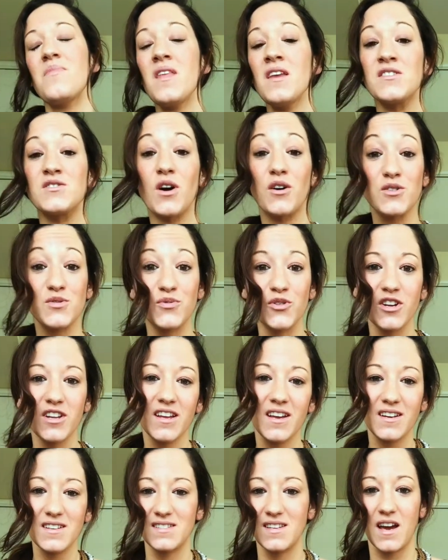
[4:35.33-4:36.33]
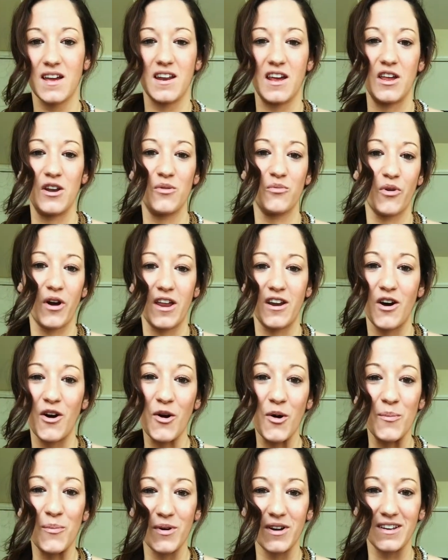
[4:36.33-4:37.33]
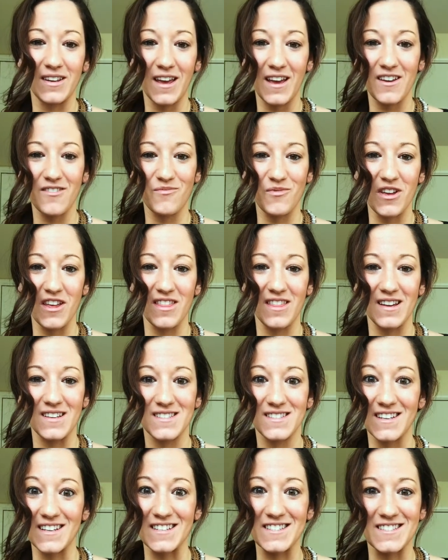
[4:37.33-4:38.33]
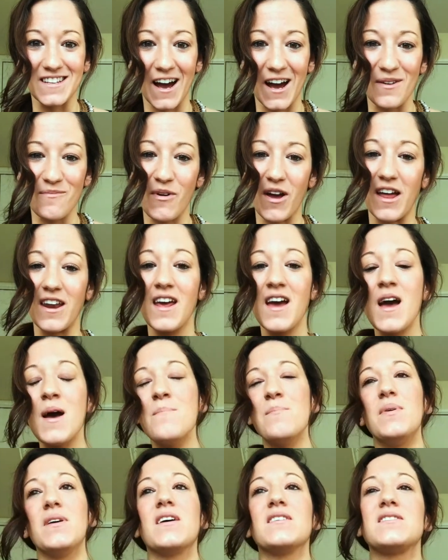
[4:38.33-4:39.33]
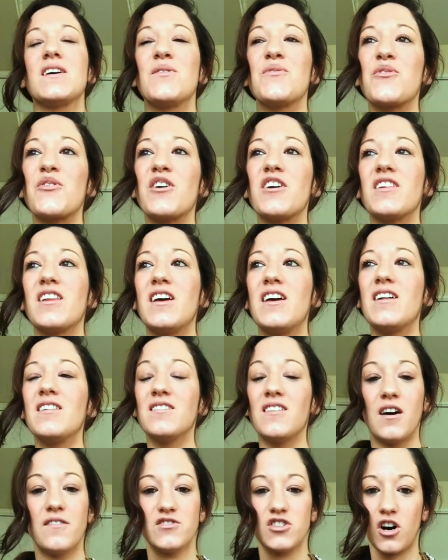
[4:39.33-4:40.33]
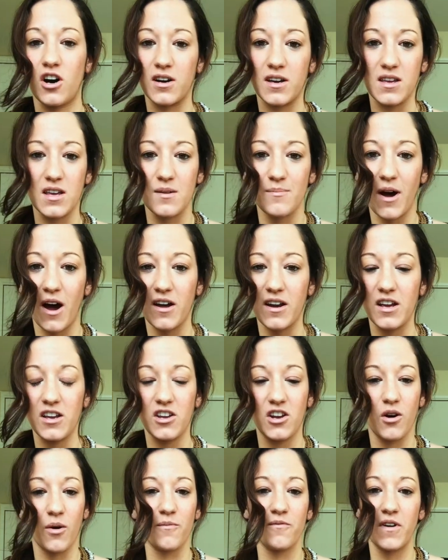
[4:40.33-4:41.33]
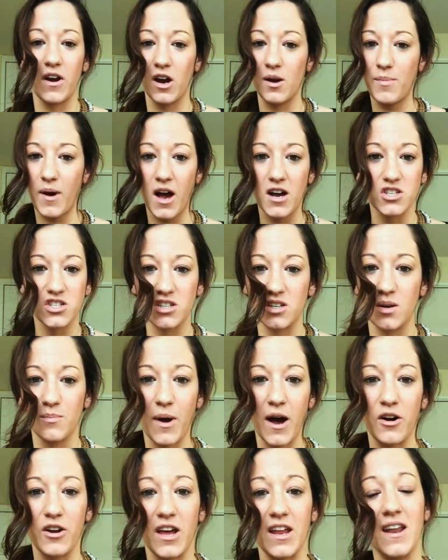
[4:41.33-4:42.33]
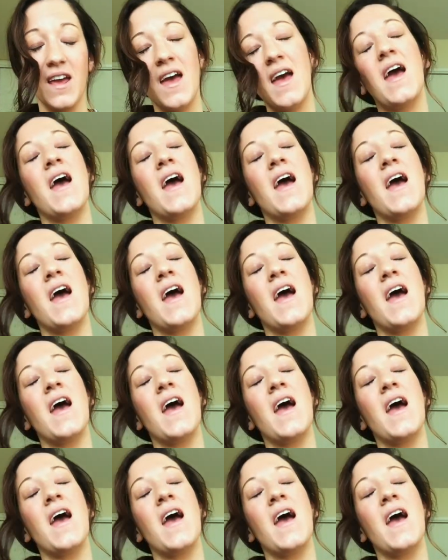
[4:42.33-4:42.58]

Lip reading: So I was really excited when Hope gave me this assignment because I really love talking about it. I'm very passionate about it.